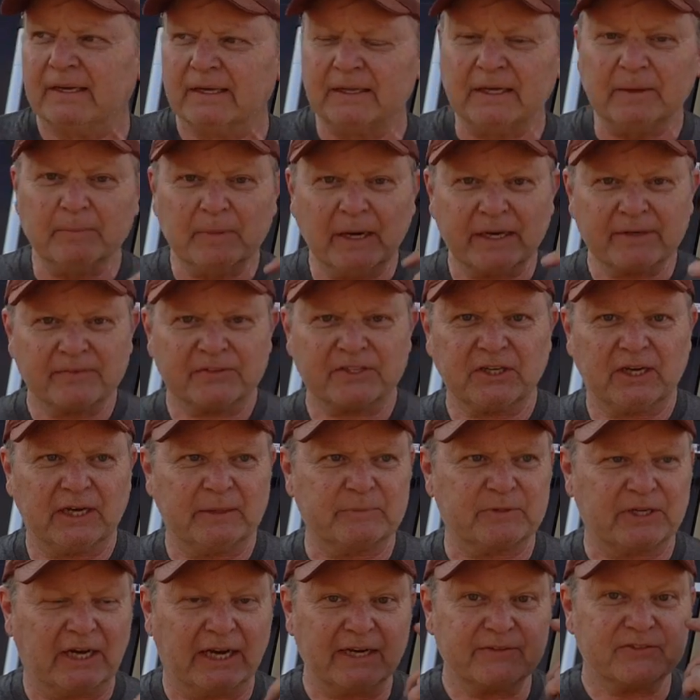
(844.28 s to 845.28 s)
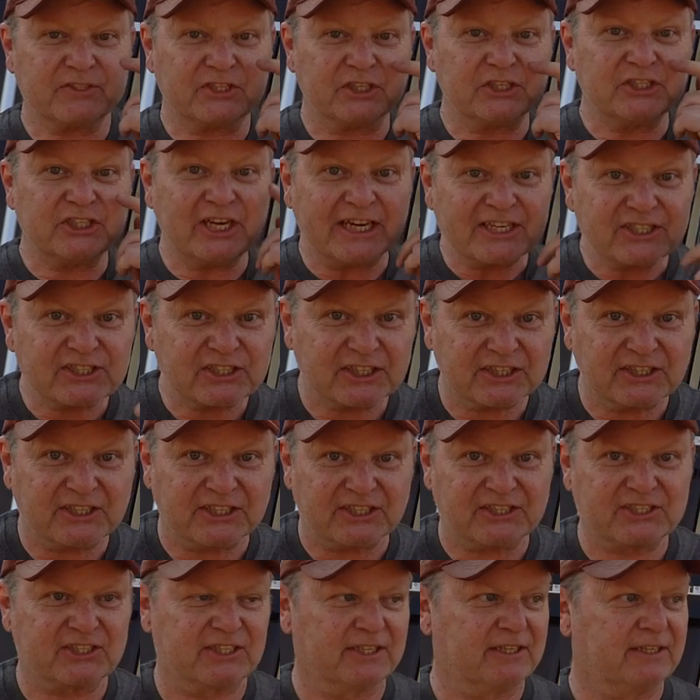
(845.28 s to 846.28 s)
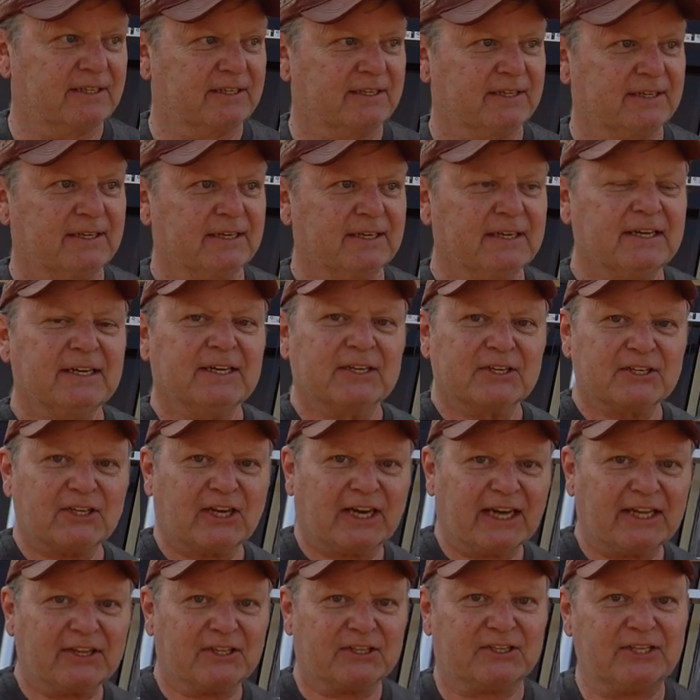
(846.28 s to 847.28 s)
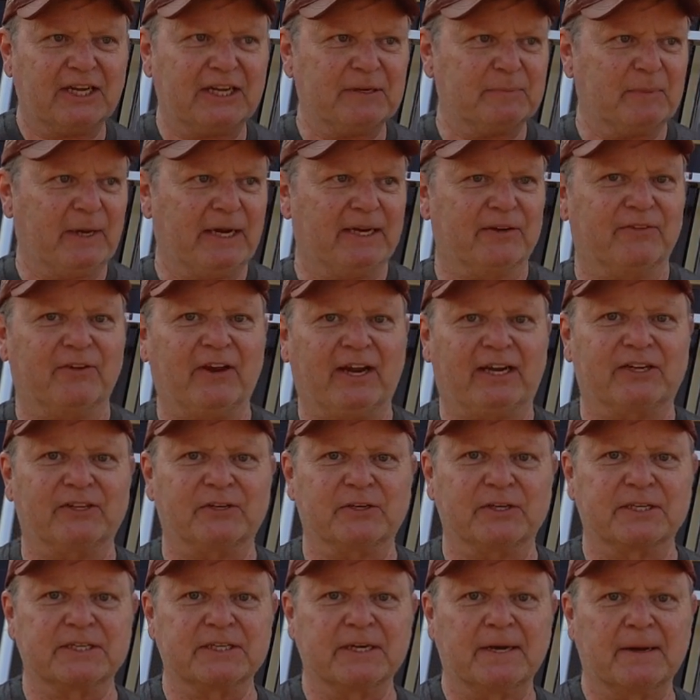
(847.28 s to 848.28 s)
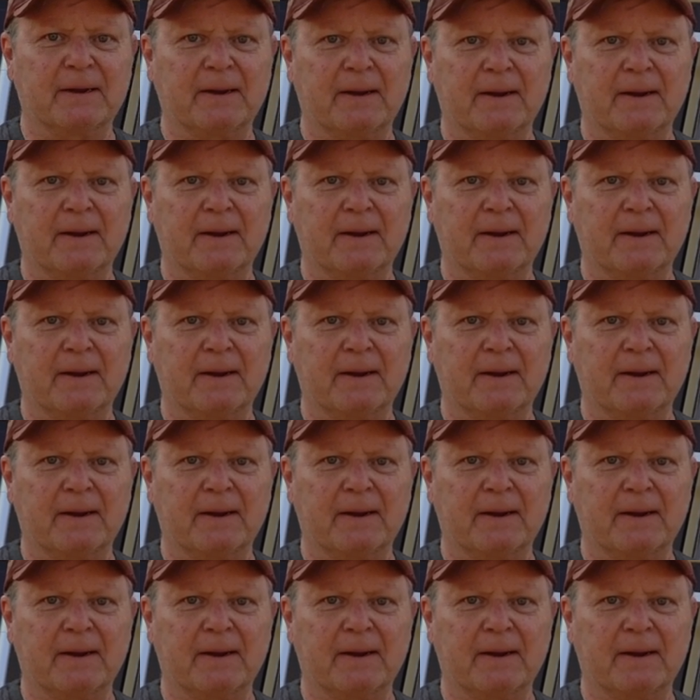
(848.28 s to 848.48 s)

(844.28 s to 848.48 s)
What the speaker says: The amount of times I've suggested this to other tent manufacturers.